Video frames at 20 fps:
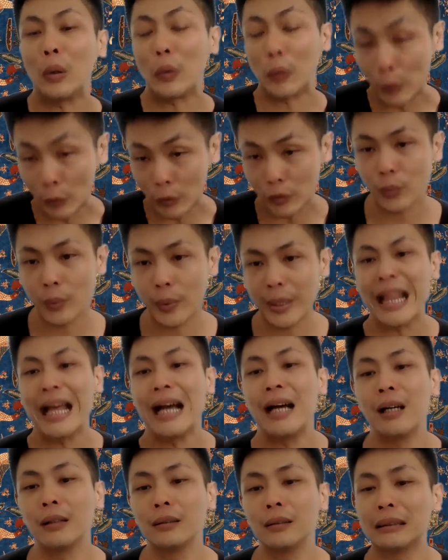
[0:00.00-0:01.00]
those
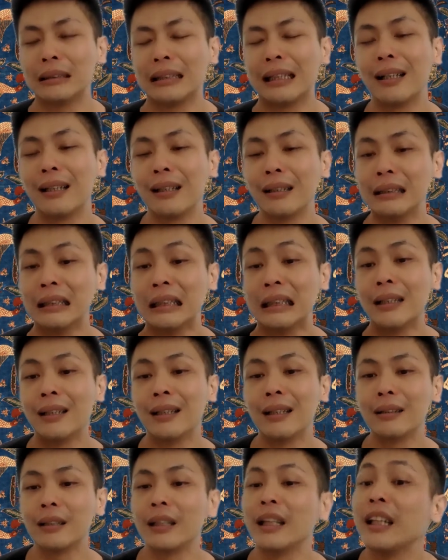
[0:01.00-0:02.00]
without
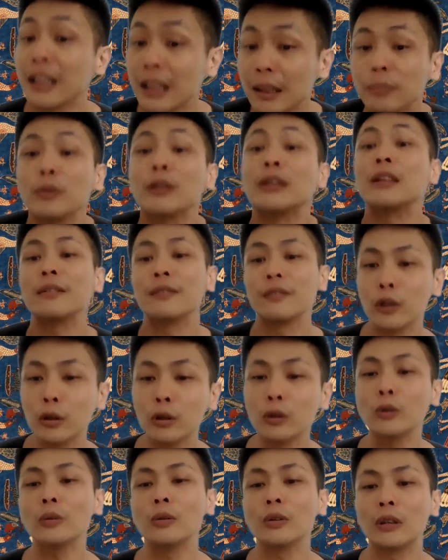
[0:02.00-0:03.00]
the interpretive
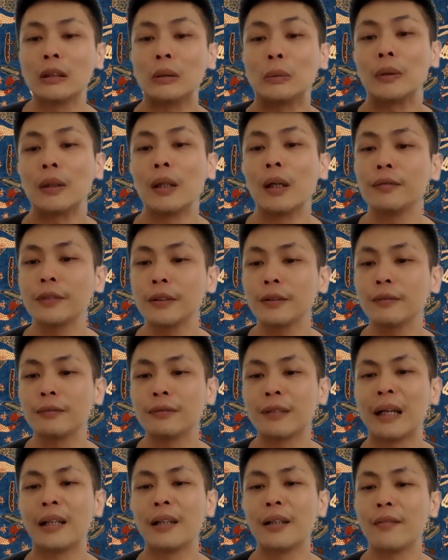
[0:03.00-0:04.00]
tools will often
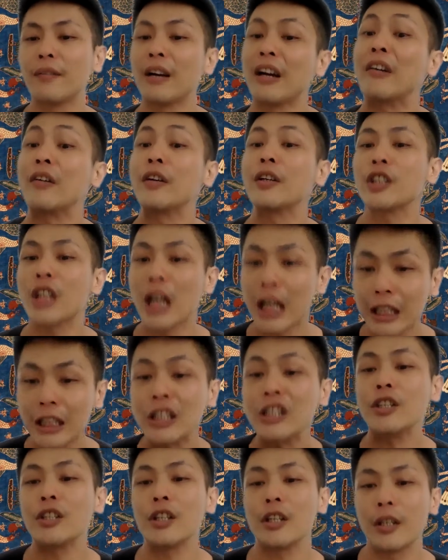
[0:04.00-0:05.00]
find it very
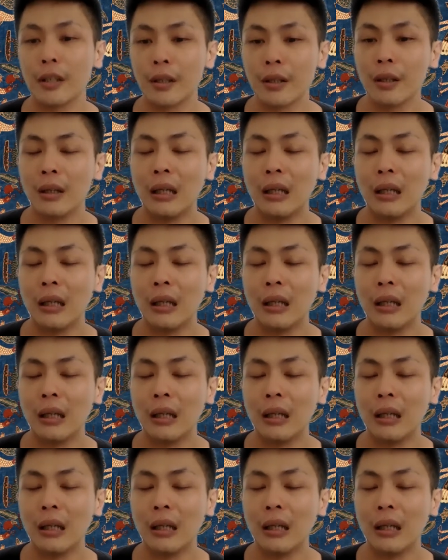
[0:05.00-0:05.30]
challenging,